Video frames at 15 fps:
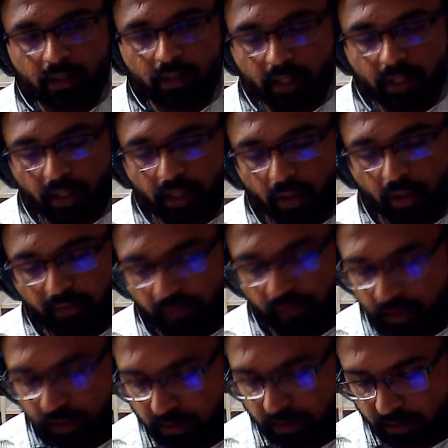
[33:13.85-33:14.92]
liquid fuels
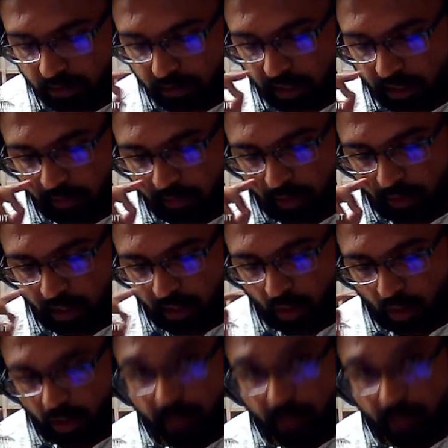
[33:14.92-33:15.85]
that we are taught.